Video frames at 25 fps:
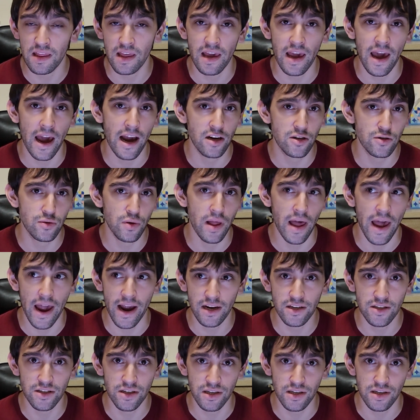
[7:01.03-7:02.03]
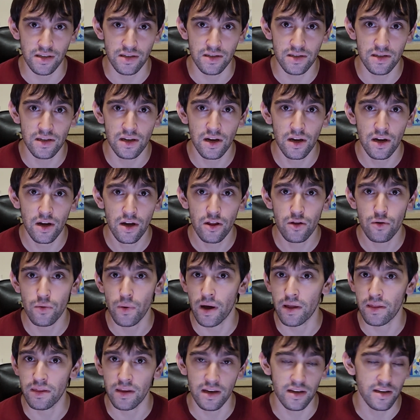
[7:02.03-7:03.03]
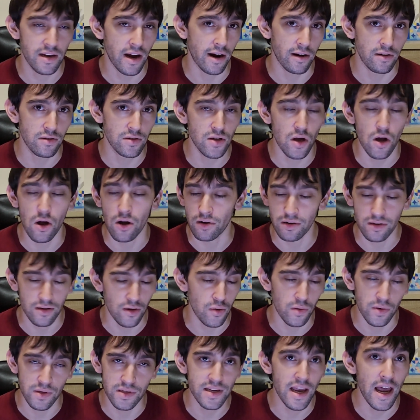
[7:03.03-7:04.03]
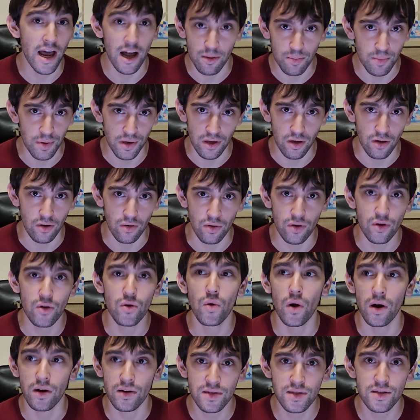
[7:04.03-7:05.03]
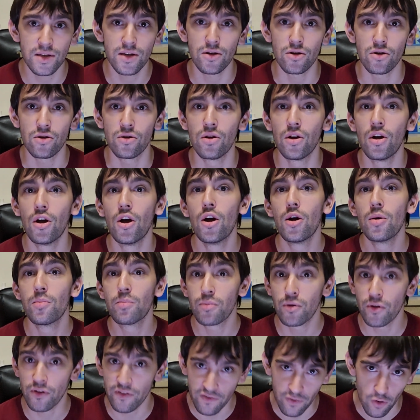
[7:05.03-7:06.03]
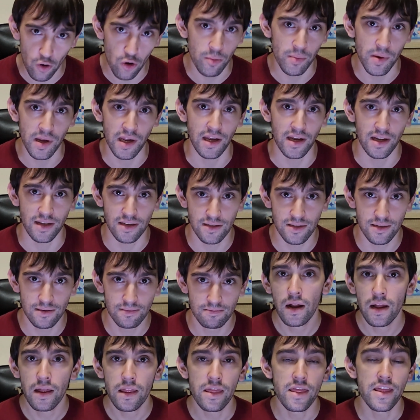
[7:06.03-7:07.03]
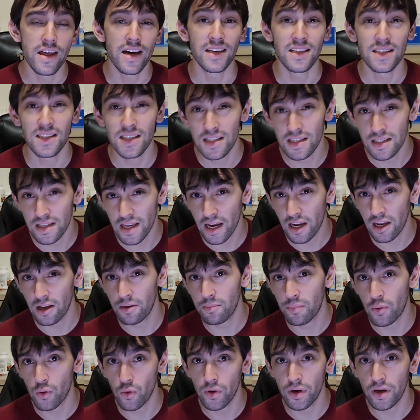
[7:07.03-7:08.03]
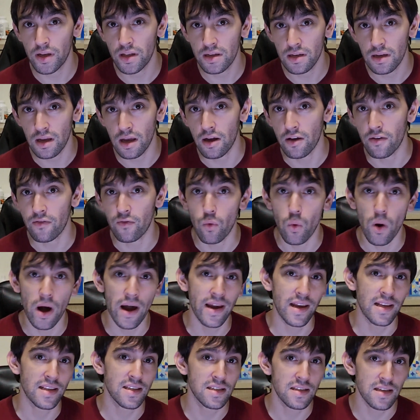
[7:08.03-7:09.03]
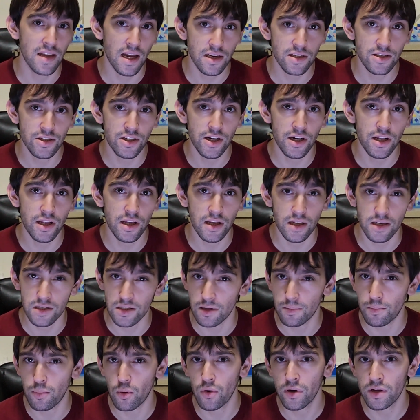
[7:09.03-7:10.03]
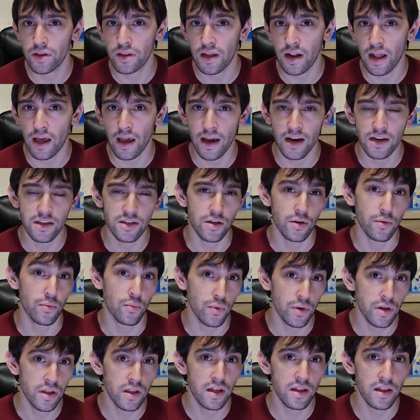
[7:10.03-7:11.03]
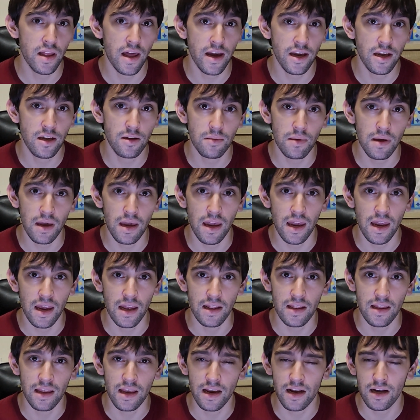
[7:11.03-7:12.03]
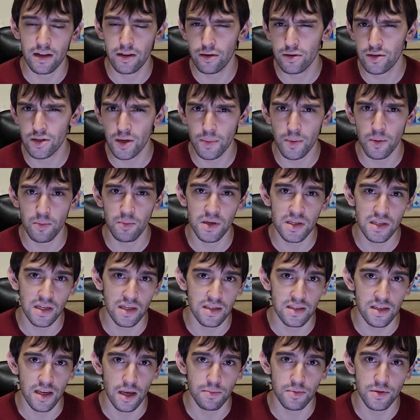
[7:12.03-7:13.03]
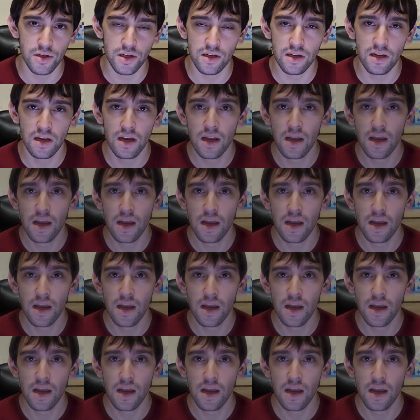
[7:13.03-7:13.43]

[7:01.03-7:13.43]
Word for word: the actual actions throughout the entire song. No one's helping you, you are still performing it. The second point of why it's not cheating is the point that I actually really like, and it clears up a misconception